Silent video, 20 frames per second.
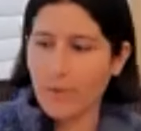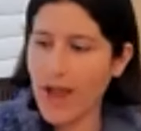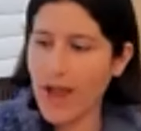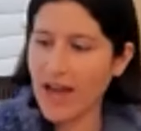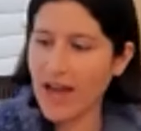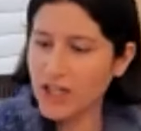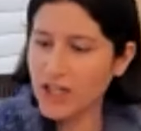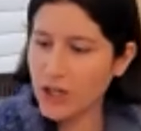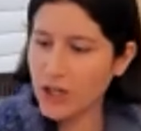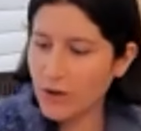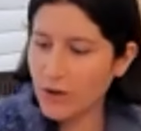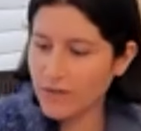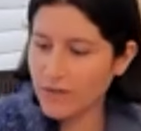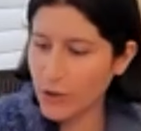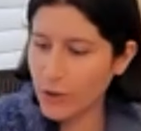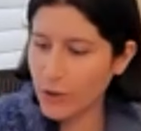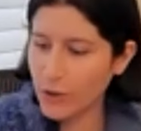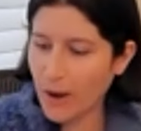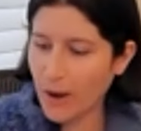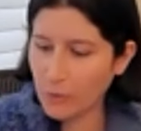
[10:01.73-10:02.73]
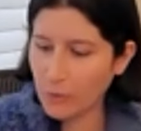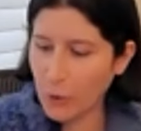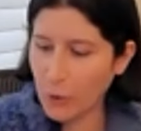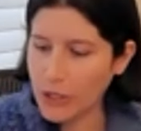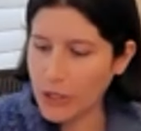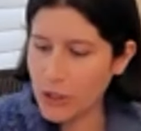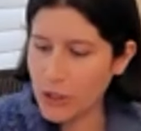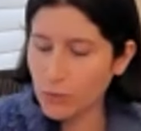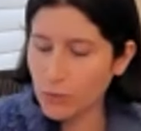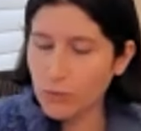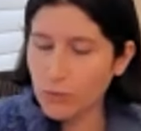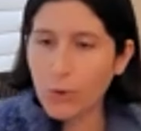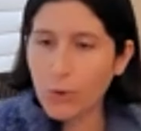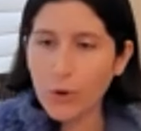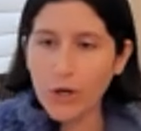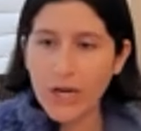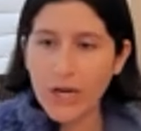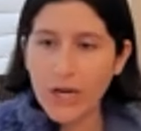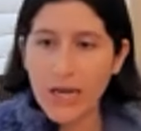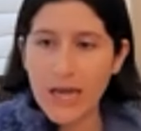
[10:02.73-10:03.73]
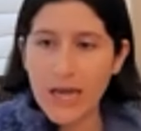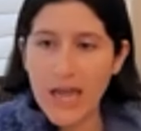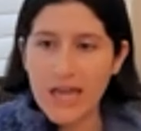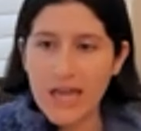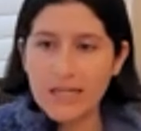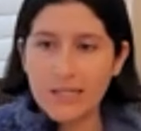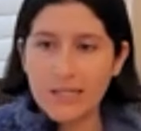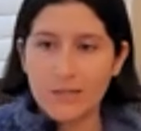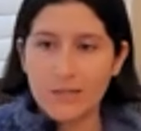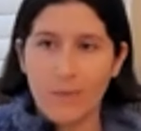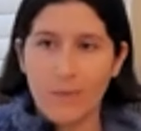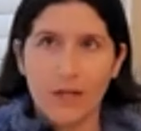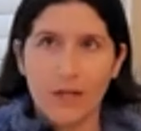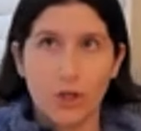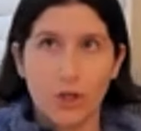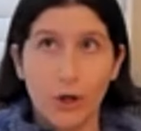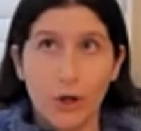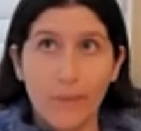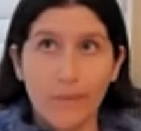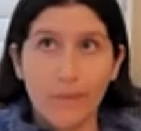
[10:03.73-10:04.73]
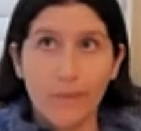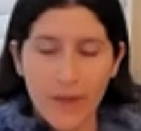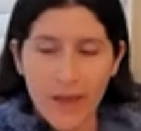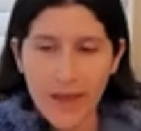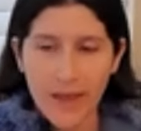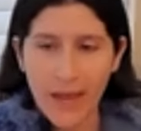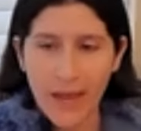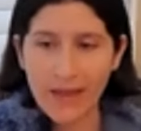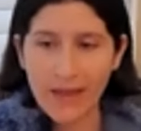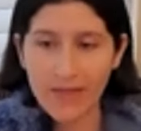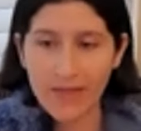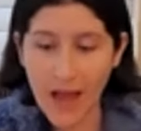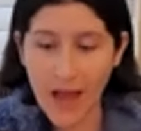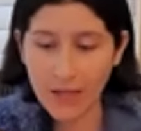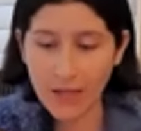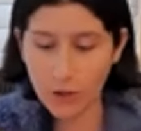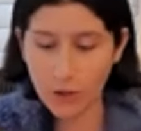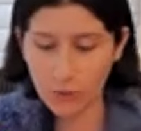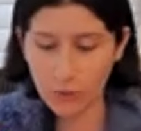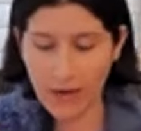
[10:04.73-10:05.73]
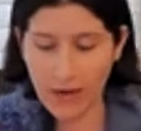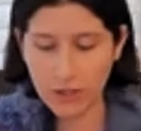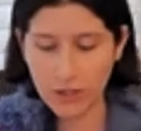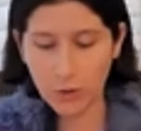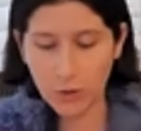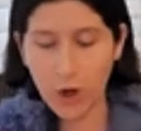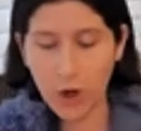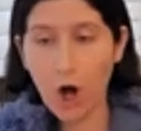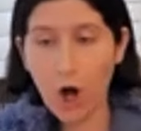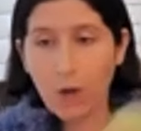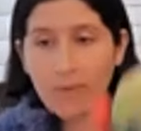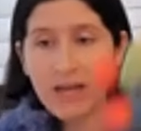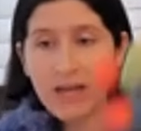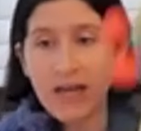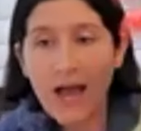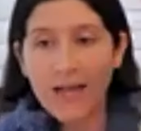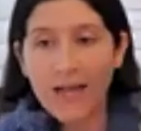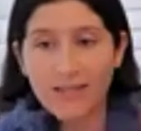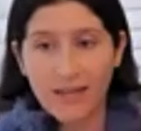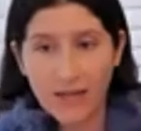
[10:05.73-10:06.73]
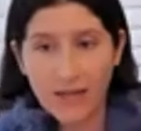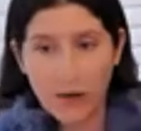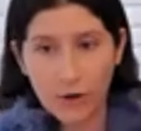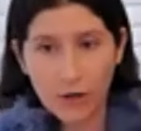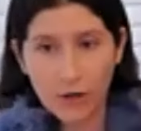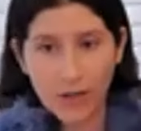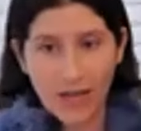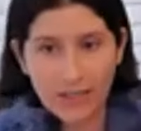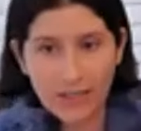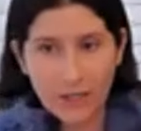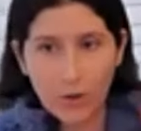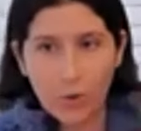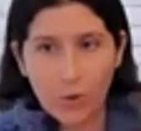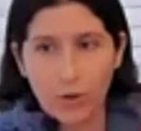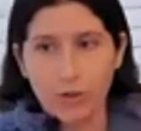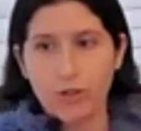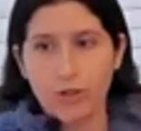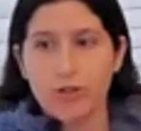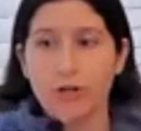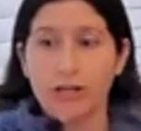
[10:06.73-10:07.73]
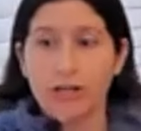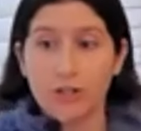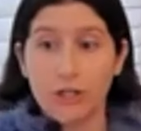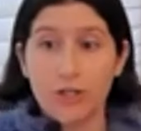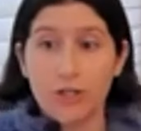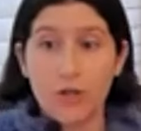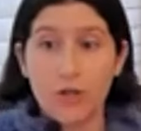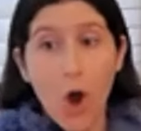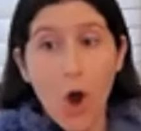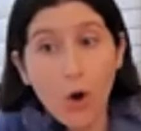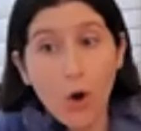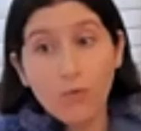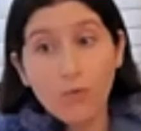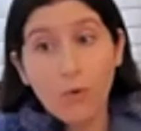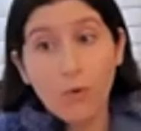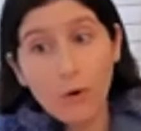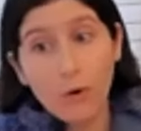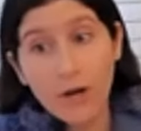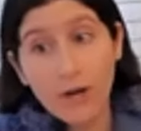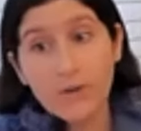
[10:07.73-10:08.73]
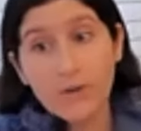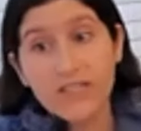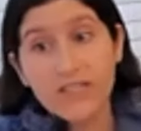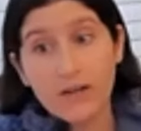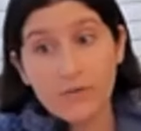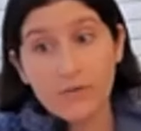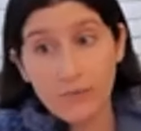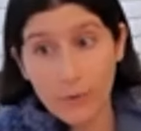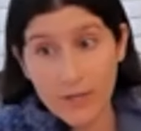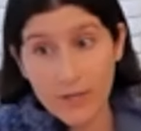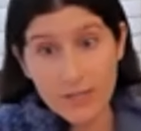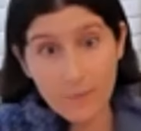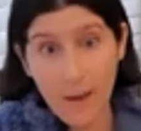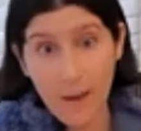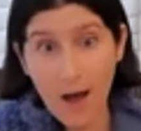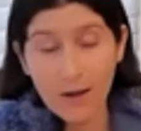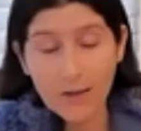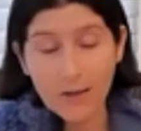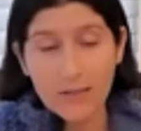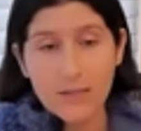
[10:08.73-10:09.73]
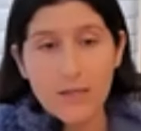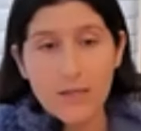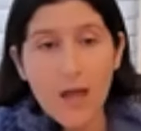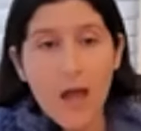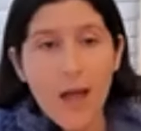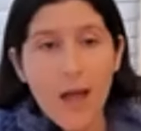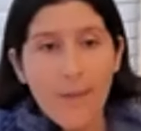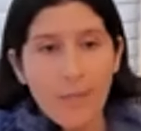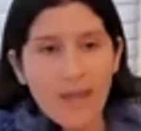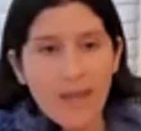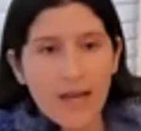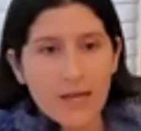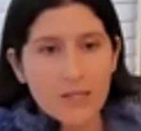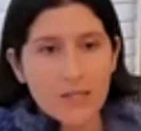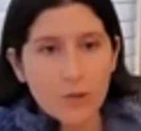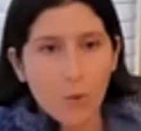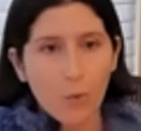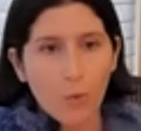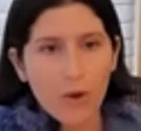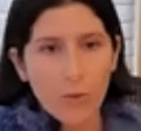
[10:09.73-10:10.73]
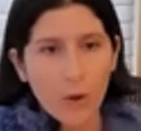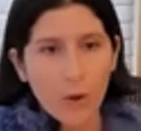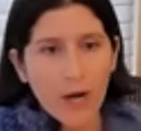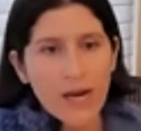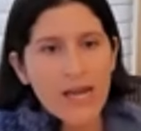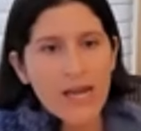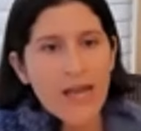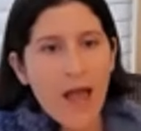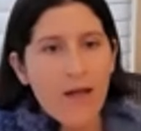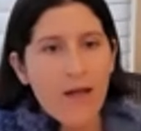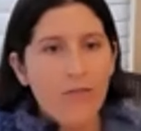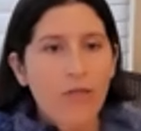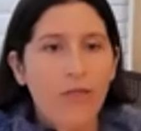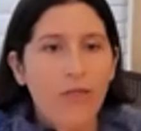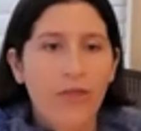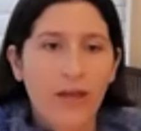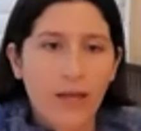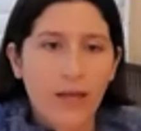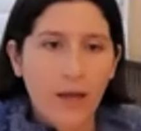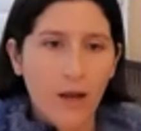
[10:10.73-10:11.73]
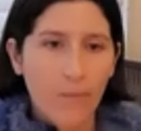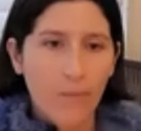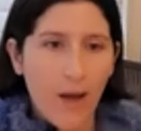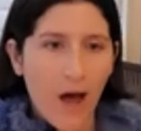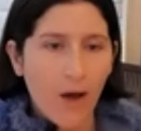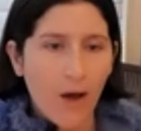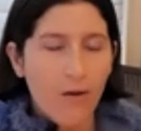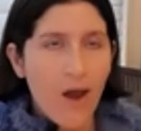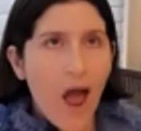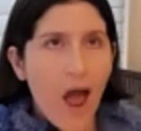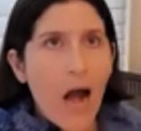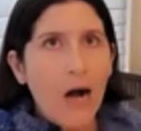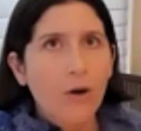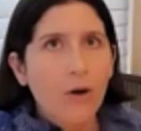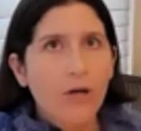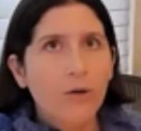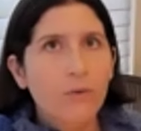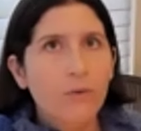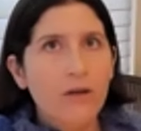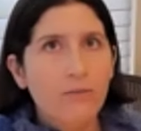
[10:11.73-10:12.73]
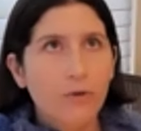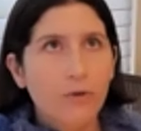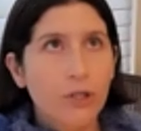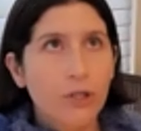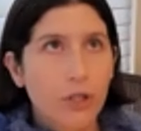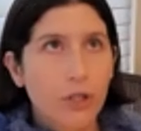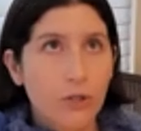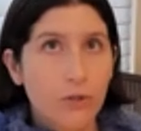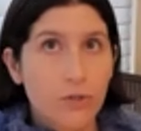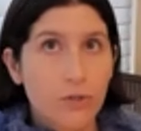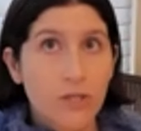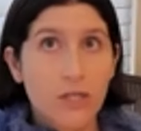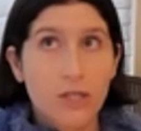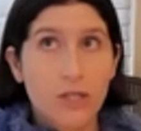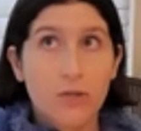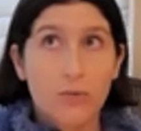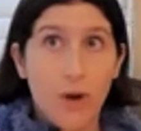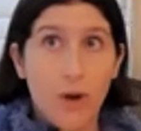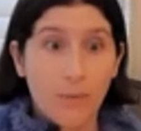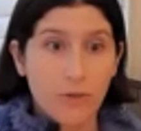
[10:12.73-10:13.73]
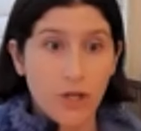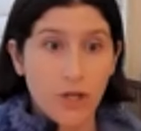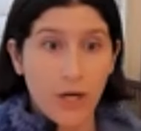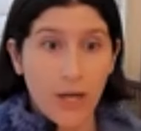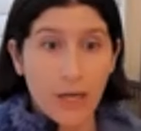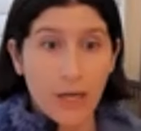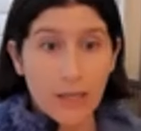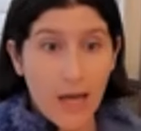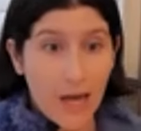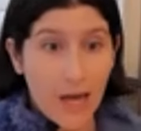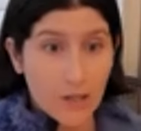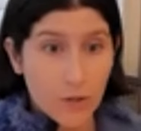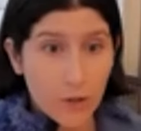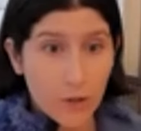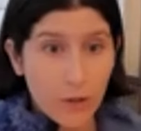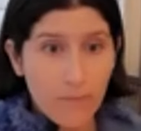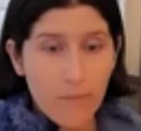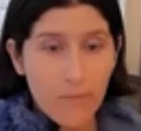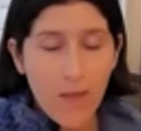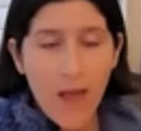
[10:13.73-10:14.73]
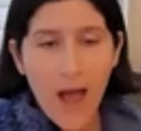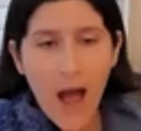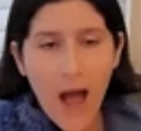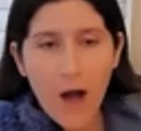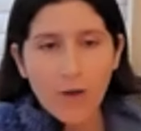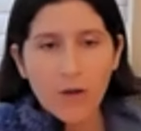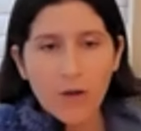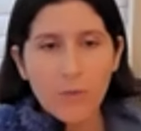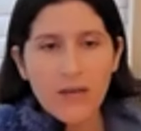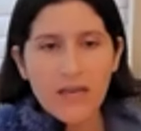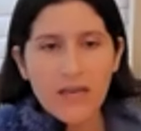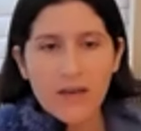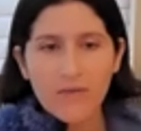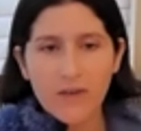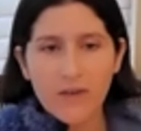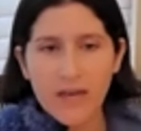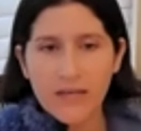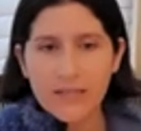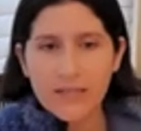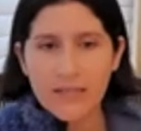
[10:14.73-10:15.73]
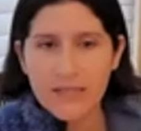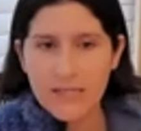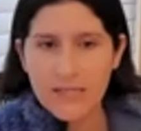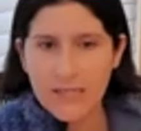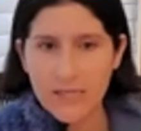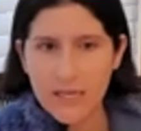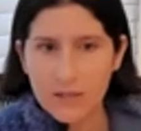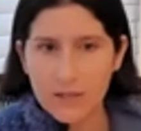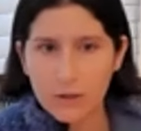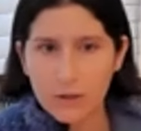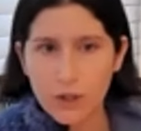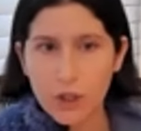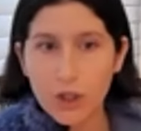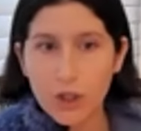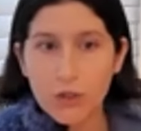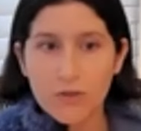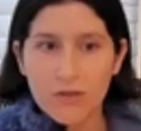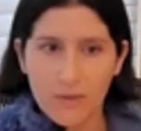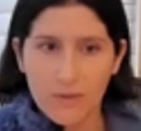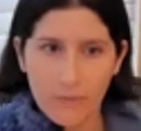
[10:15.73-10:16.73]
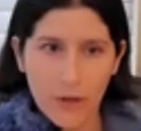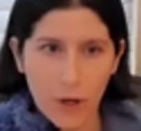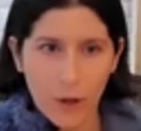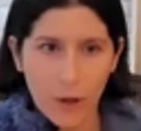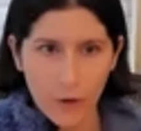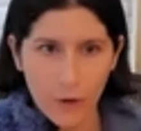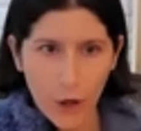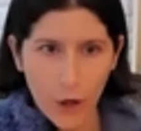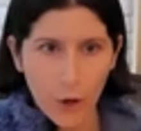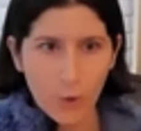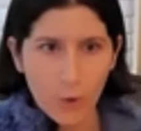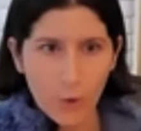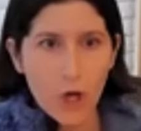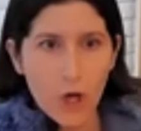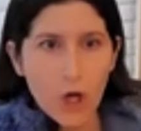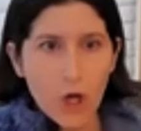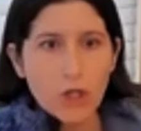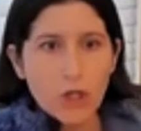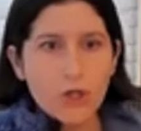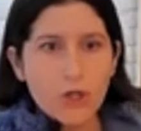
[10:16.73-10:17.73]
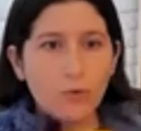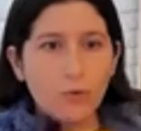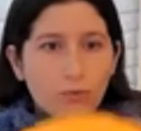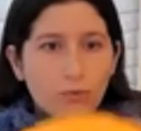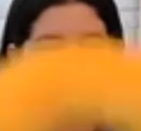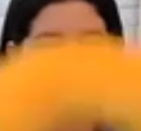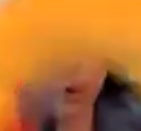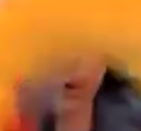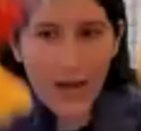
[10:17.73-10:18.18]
I just didn't know if you knew about Rory. So Rory is special in that. So, right. So Call Me has that interelastic core and stretches. Rory, we did a voice box because we were again thinking about how can we reduce disruption in classroom? How can we give kids the skills to do something on their own? So Rory